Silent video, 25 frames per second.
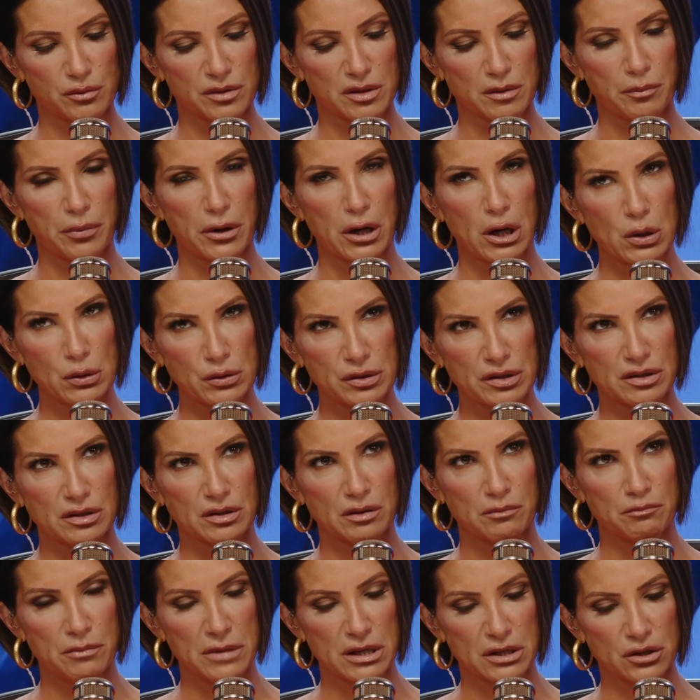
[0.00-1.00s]

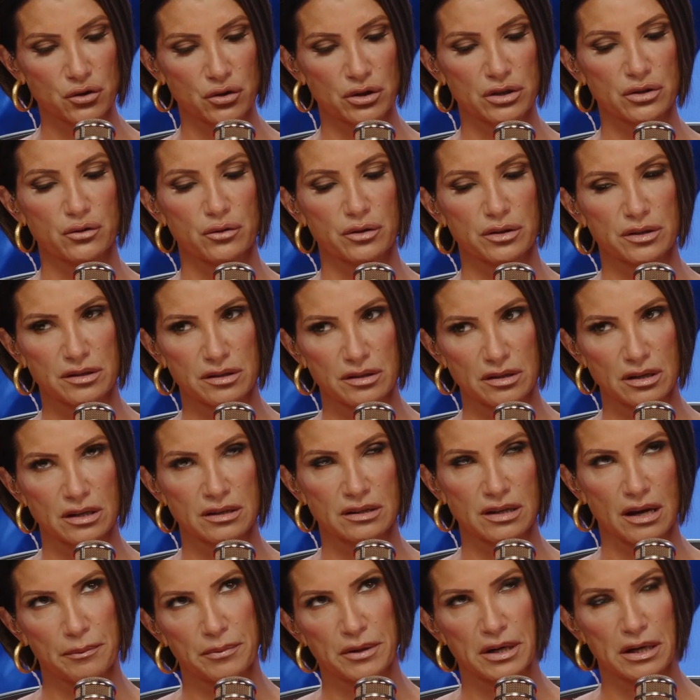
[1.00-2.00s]
postmistress or a
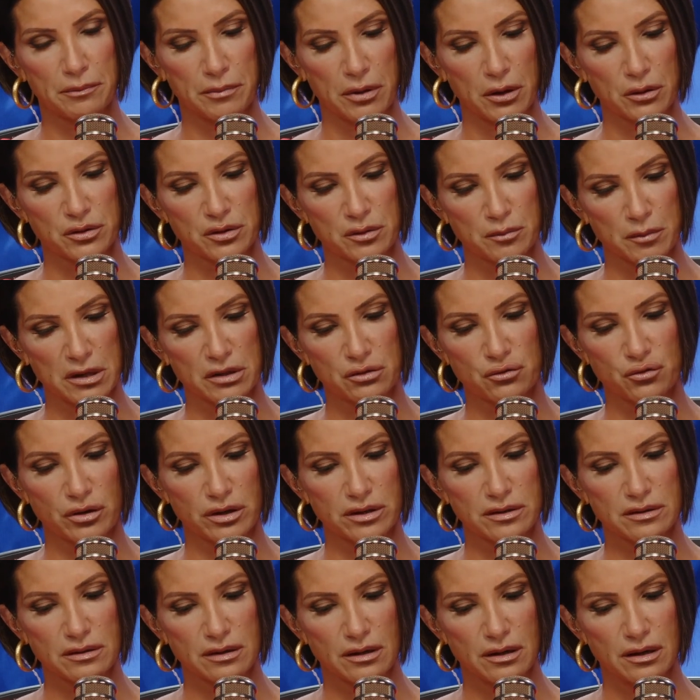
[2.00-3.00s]
deputy
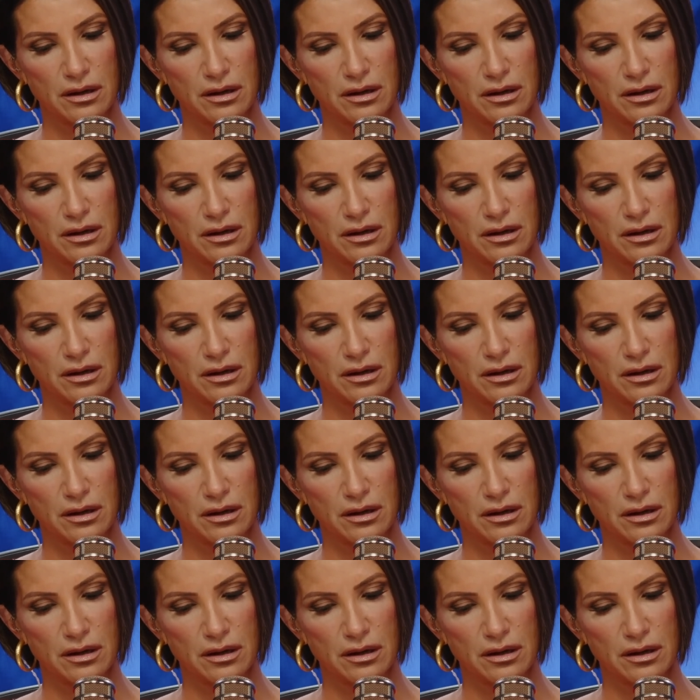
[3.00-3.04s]
postmistress,